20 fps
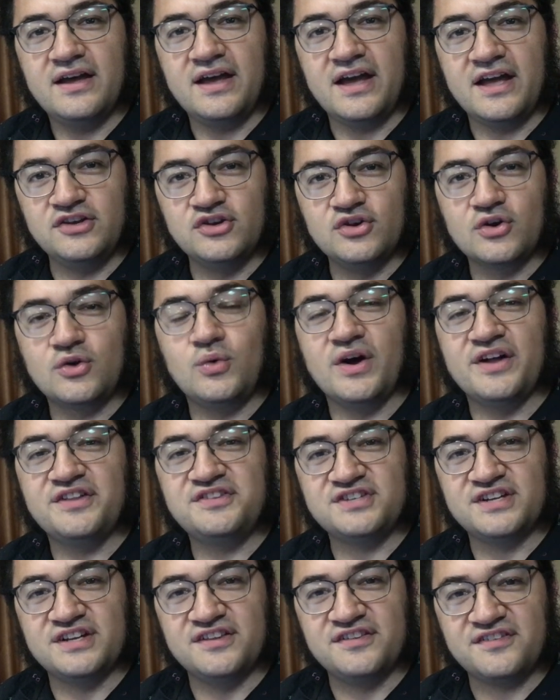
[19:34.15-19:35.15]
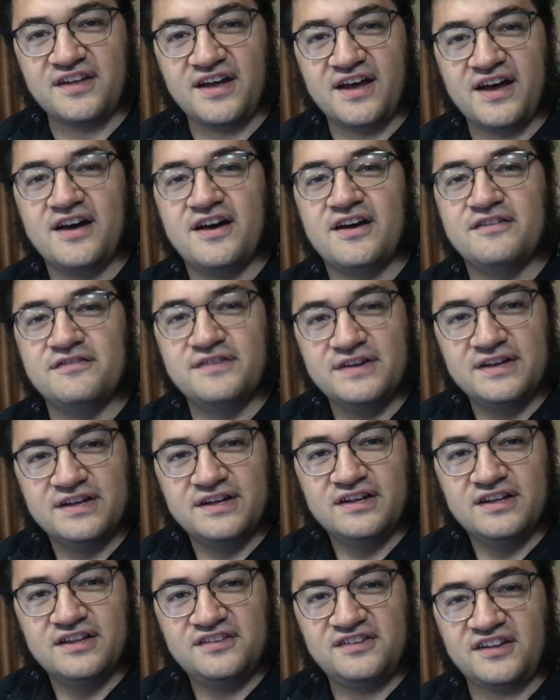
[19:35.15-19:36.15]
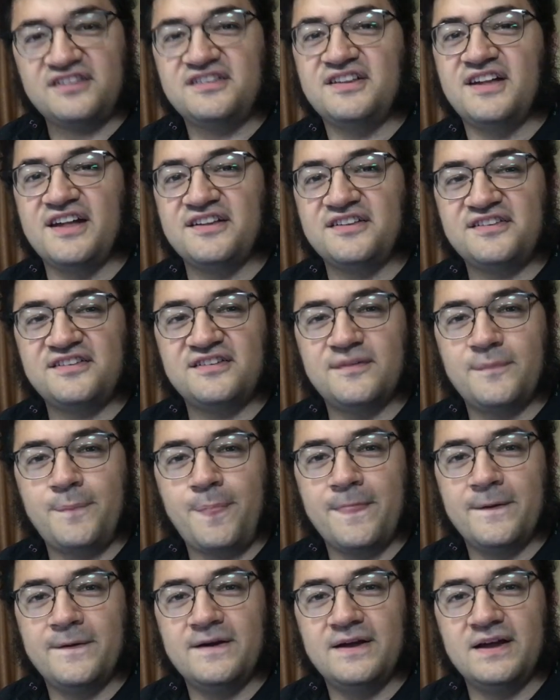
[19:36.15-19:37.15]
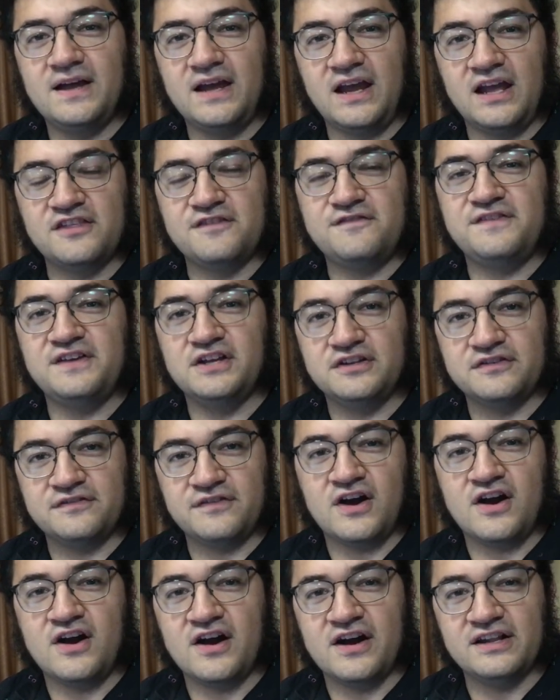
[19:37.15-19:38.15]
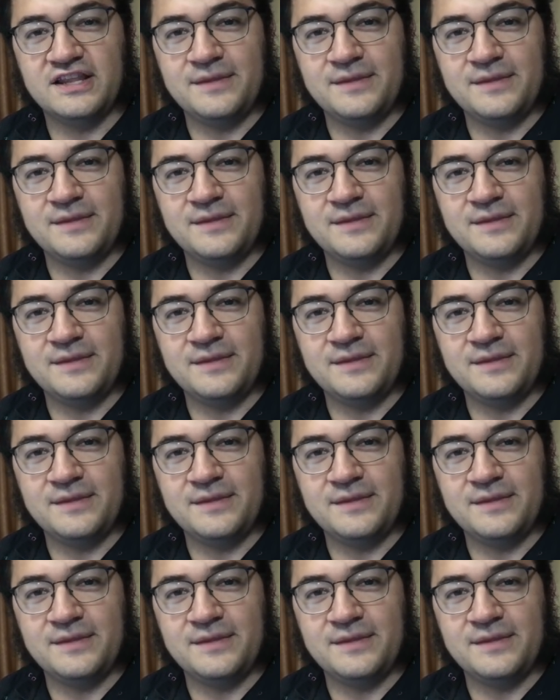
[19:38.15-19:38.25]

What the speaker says: and your questions of success in the field of art.